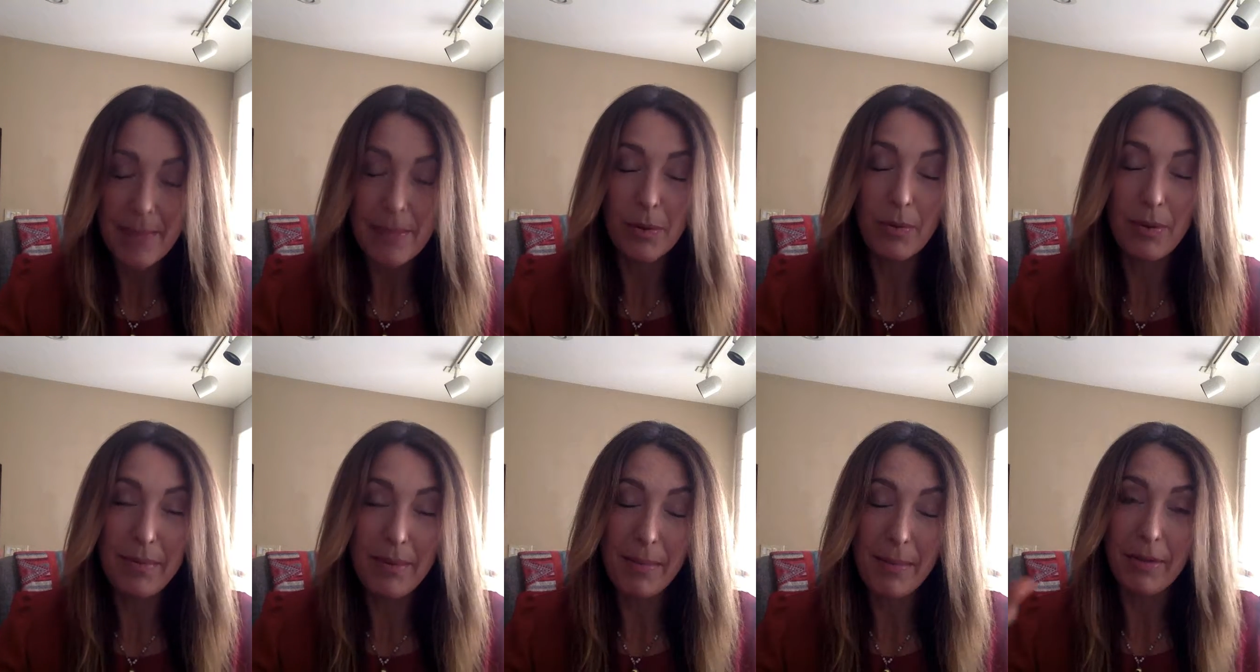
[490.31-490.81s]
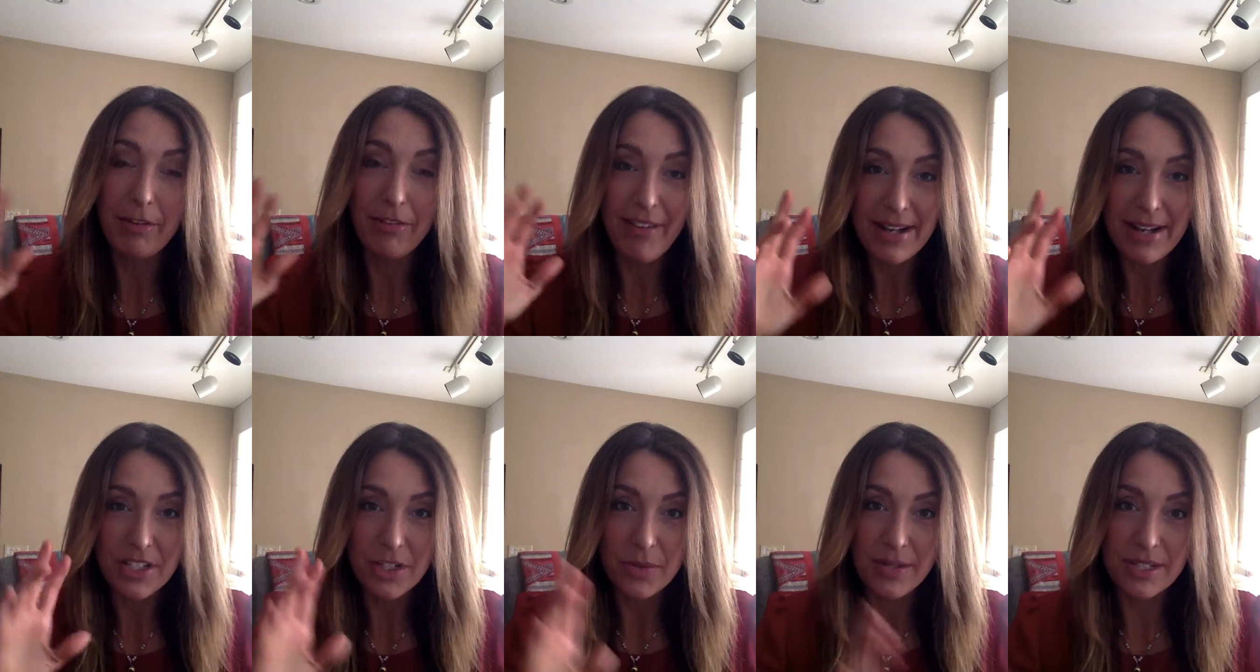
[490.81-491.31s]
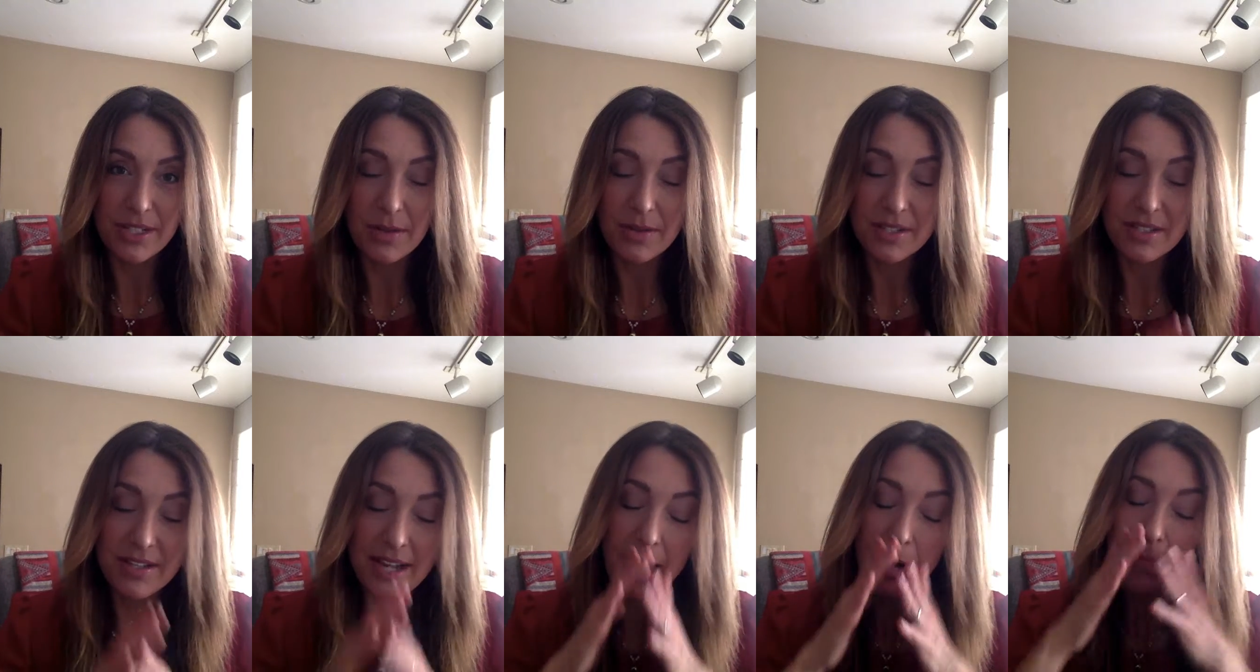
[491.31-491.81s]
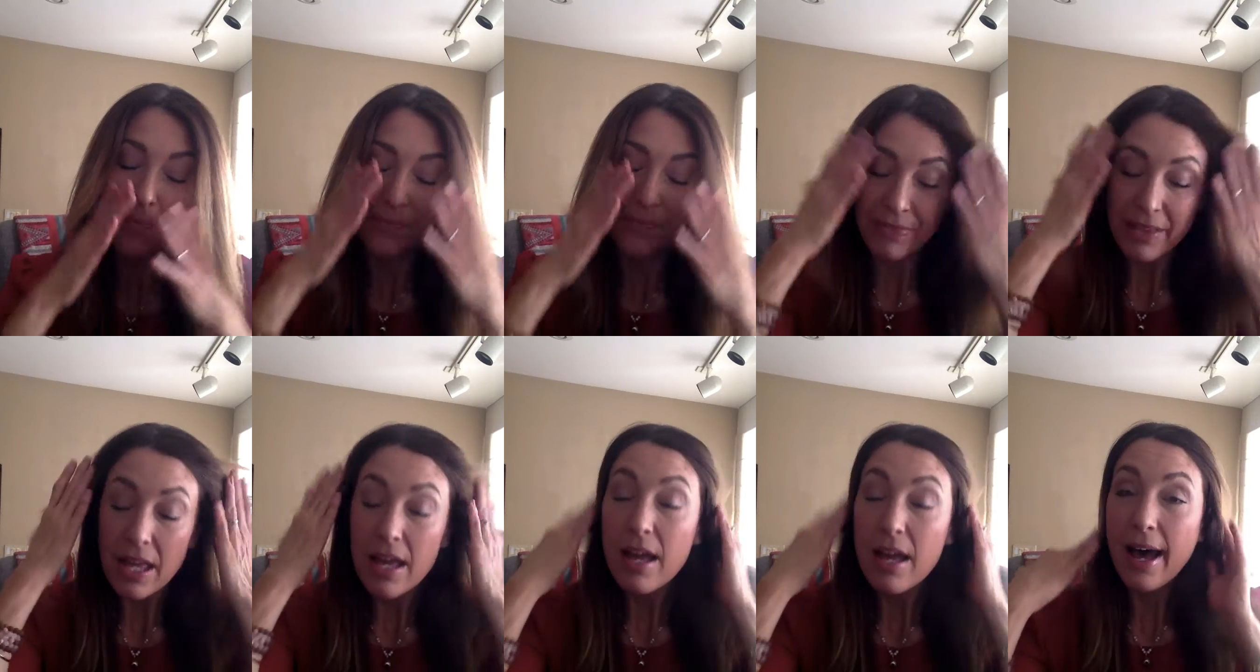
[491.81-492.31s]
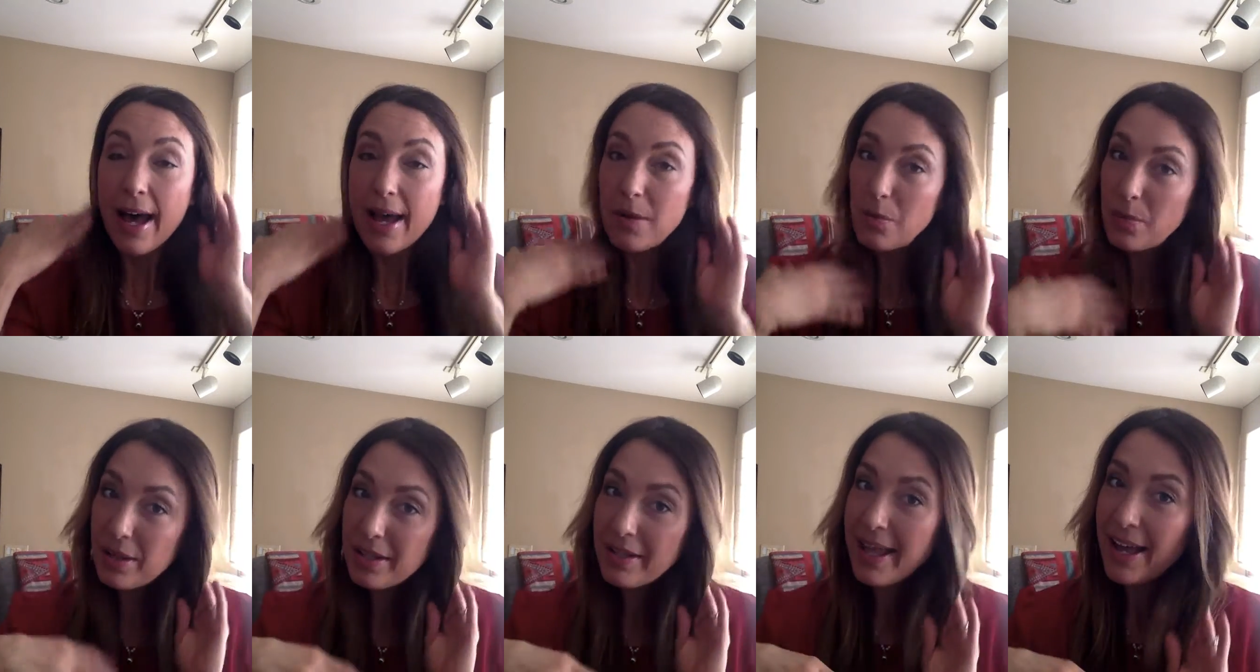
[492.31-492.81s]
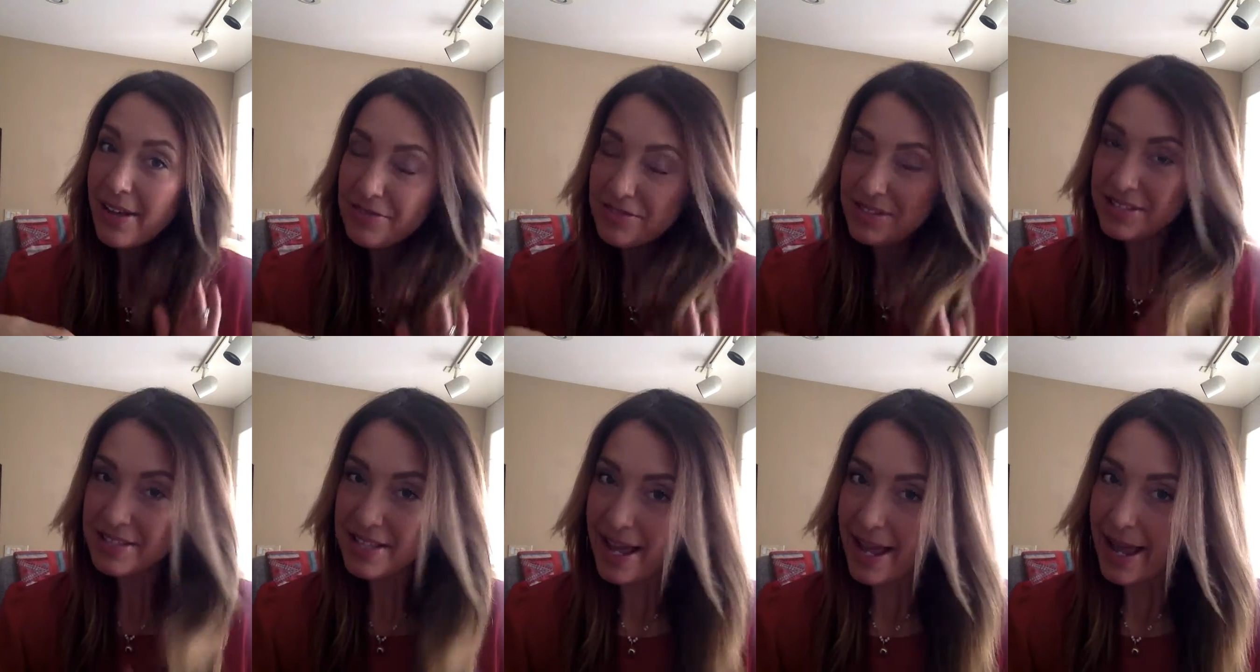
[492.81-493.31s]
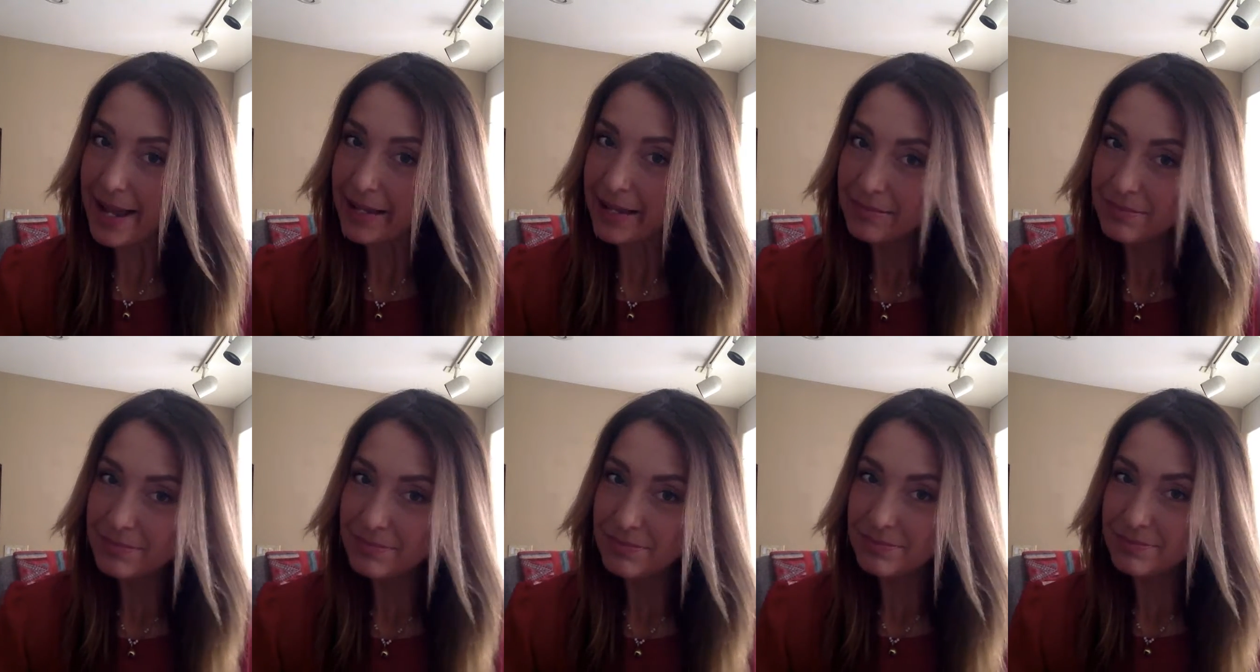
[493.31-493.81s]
But remember, faster results. Now, I will have to say